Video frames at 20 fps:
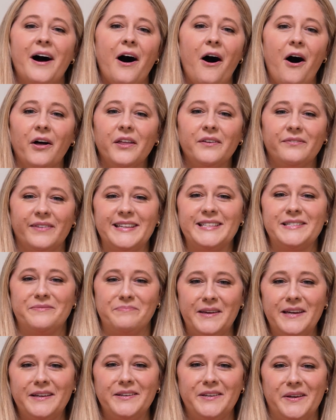all of us,
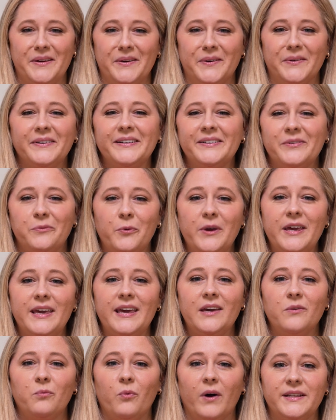me and you,
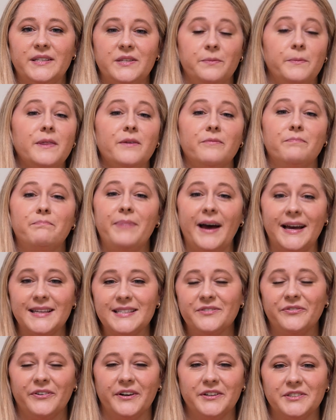we want to be the
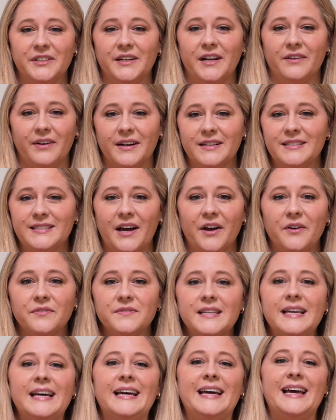best version of
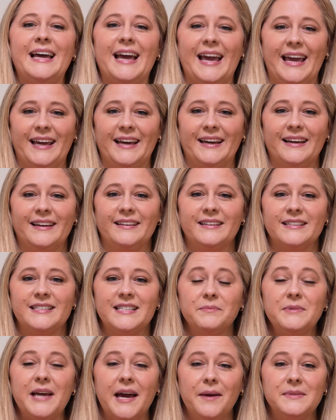ourselves. And
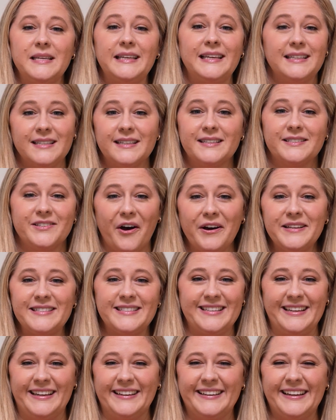sometimes it gets
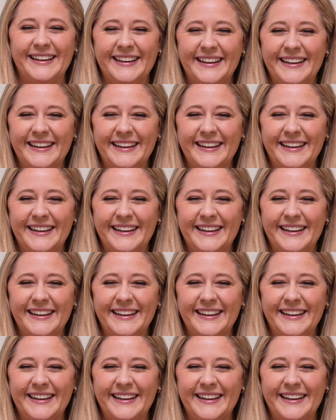exhausting.